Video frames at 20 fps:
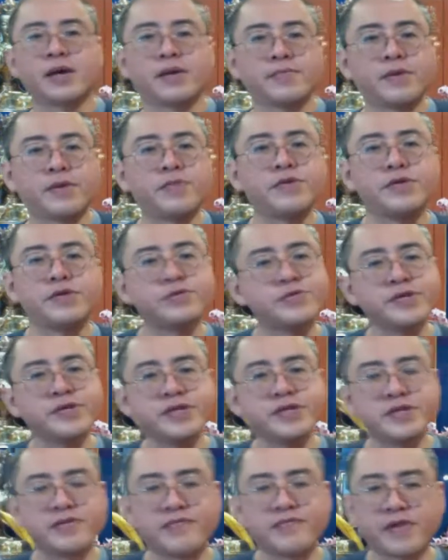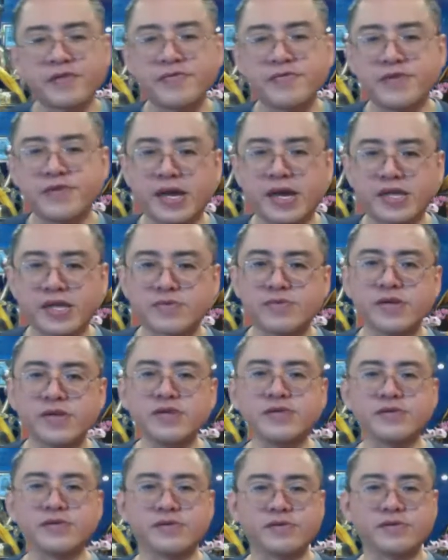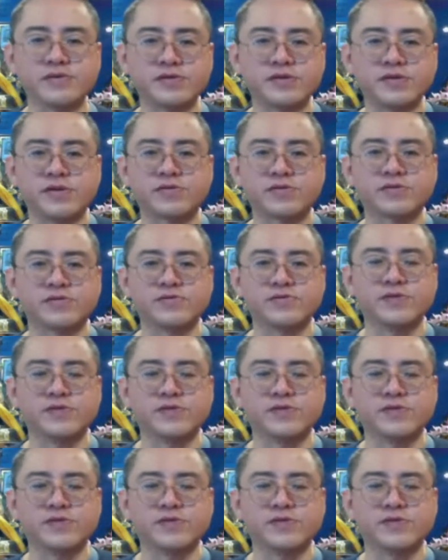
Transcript: But we are doing it in a very relaxed way in order not to,